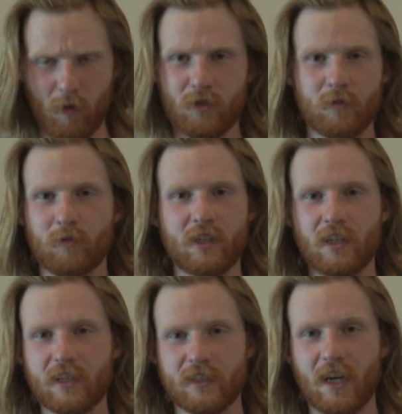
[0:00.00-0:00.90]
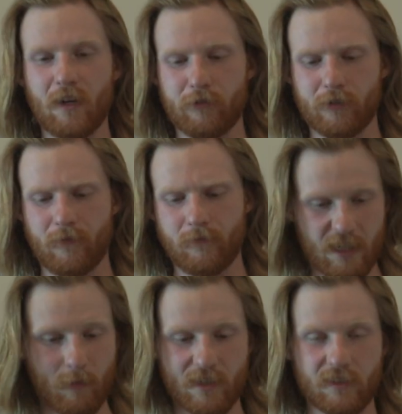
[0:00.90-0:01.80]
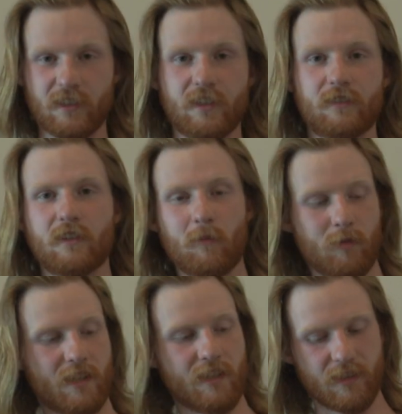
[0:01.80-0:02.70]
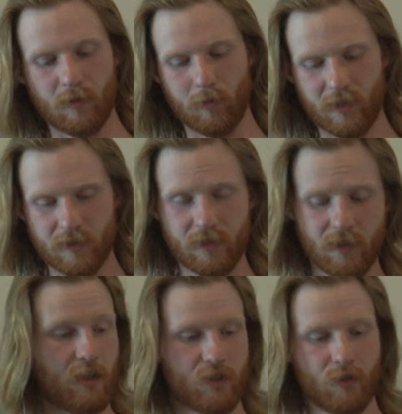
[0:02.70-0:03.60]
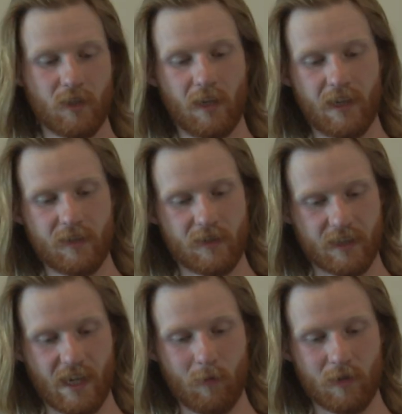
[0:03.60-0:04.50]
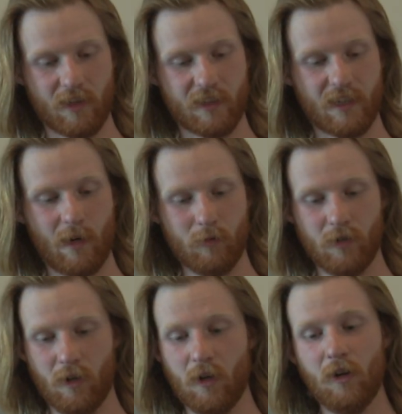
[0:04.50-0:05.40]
Both just pretty nice to have. That's basically it. I'm pretty easy to please. Touching on the lens that came with this camera,